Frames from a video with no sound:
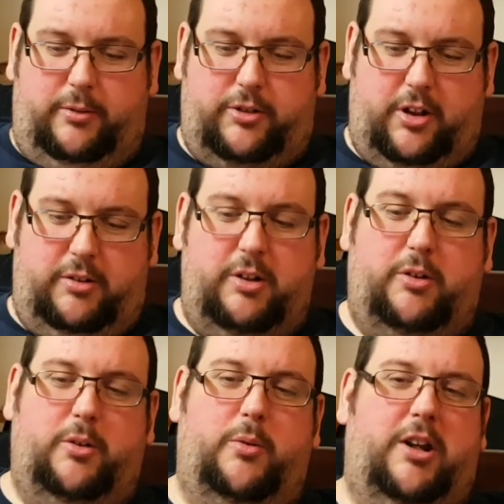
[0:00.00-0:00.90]
So you
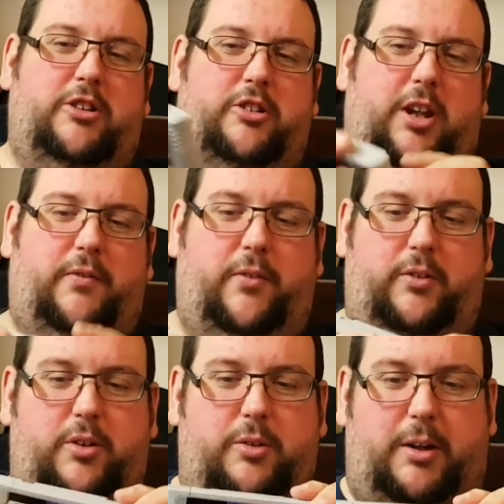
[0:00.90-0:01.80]
could always, if
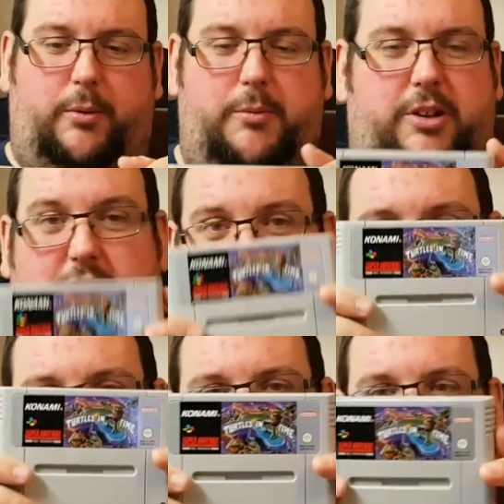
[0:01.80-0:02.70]
you do get one with
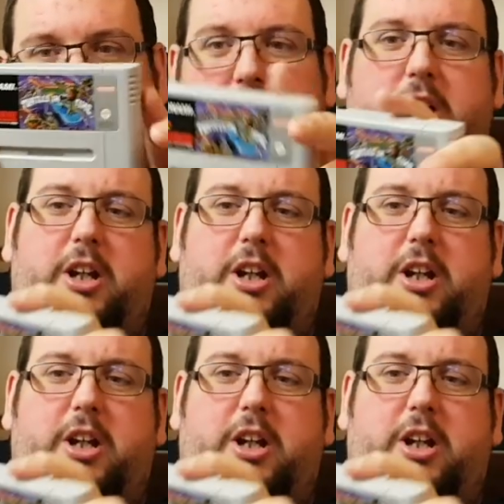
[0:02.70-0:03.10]
discoloration,